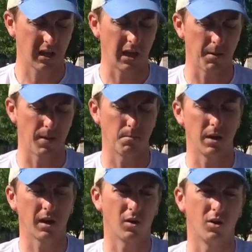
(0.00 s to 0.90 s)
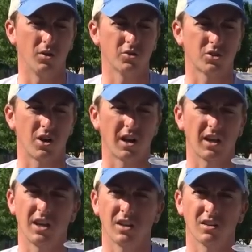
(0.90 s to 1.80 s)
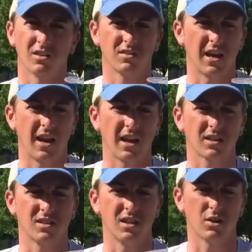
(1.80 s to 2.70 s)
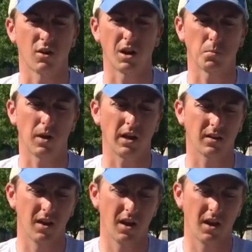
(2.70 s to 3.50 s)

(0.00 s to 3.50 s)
came on the big old Strike King 10XD crankbait.